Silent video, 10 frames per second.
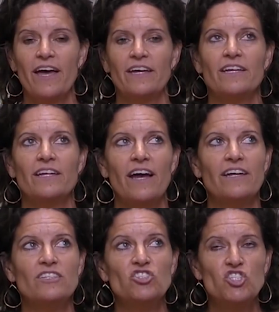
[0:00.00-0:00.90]
at, it,
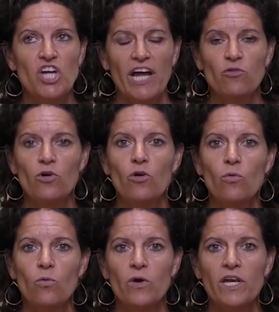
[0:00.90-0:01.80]
in general
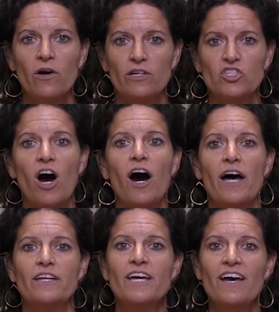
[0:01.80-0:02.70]
we are
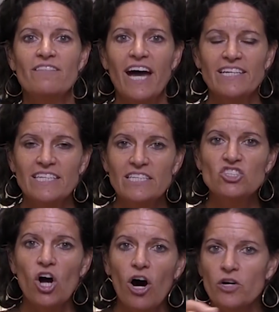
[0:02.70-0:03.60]
taught that
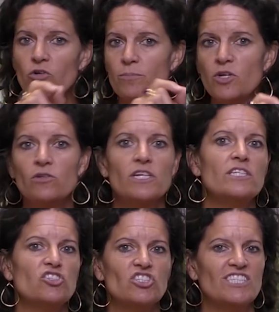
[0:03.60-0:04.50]
each autoimmune
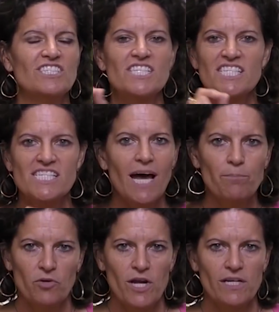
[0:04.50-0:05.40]
condition is
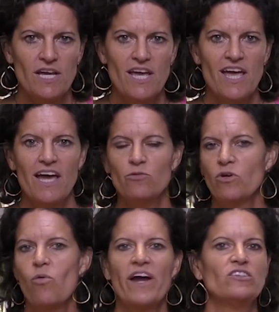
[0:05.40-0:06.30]
separate and
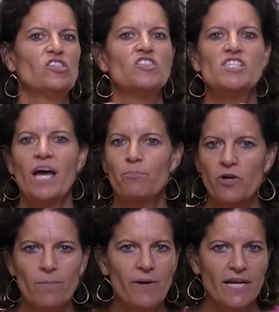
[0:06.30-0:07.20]
requires
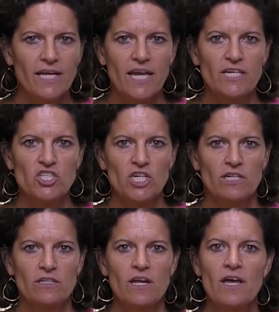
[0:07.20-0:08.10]
separate
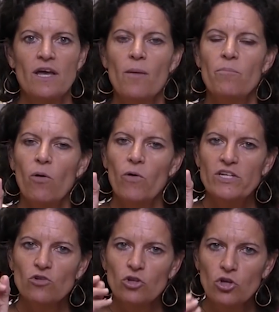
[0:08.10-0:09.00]
medication but
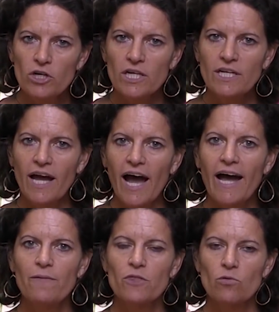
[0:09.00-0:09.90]
when you're looking
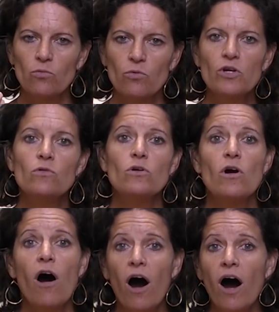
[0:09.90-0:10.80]
at the root
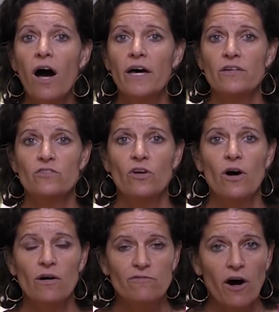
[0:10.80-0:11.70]
cause
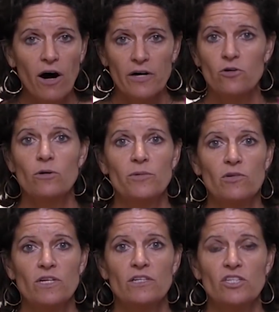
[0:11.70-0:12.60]
of
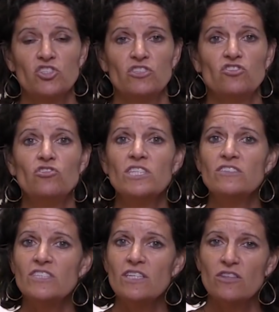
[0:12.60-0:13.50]
autoimmune conditions you can
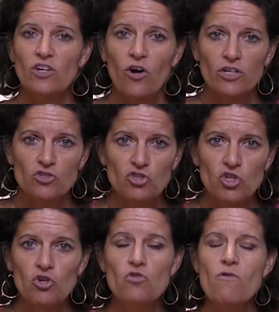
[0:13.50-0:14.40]
see that there are
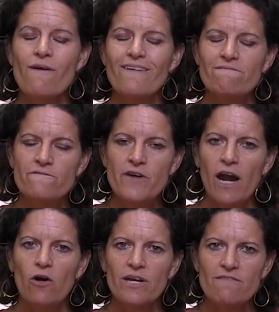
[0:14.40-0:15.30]
two
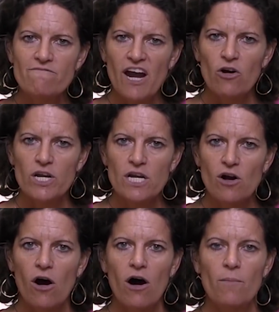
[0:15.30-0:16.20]
very very
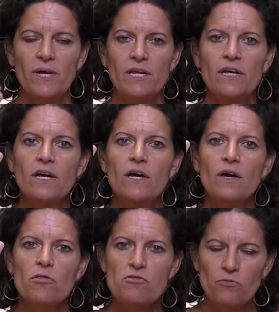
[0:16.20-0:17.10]
common
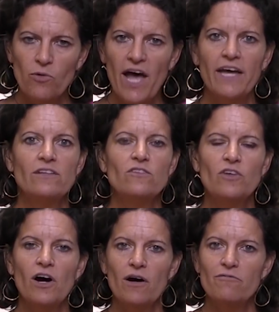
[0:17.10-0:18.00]
threads
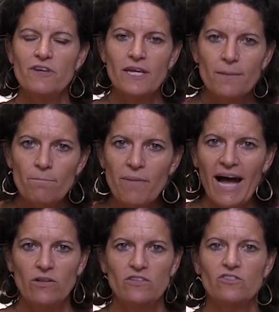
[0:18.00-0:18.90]
of
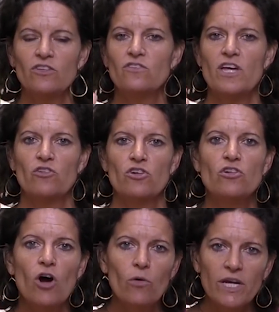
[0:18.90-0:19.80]
imbalances that are
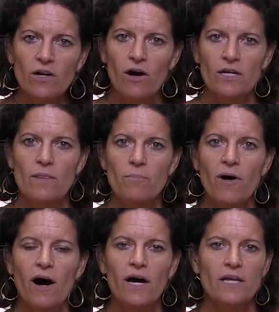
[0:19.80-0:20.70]
going on in the
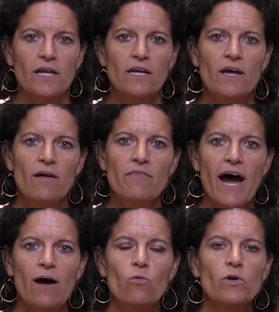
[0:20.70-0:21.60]
body
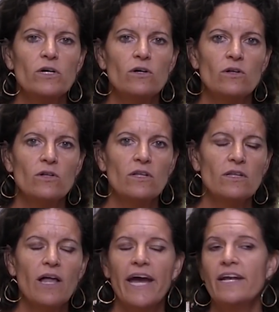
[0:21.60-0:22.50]
that will
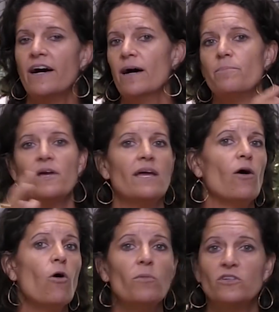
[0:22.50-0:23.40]
light up
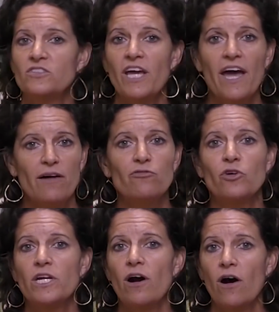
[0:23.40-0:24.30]
almost
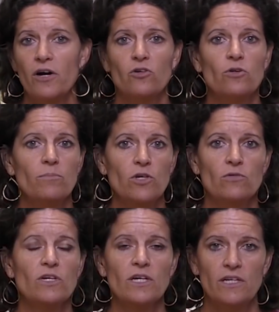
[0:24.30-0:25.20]
every
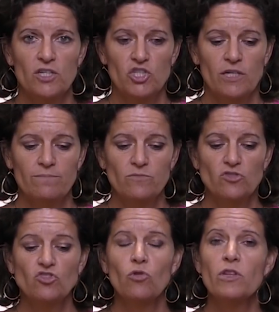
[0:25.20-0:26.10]
autoimmune condition.
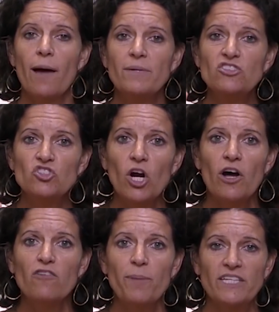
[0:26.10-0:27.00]
So let me start
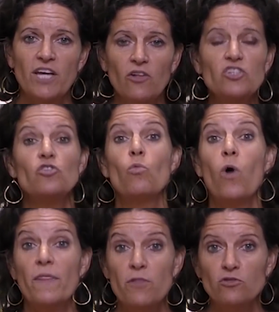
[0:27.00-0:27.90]
off by telling you
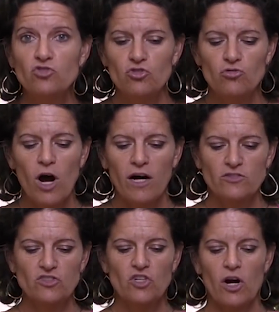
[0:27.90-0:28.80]
what those two
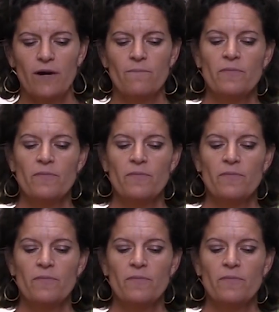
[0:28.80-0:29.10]
causes are.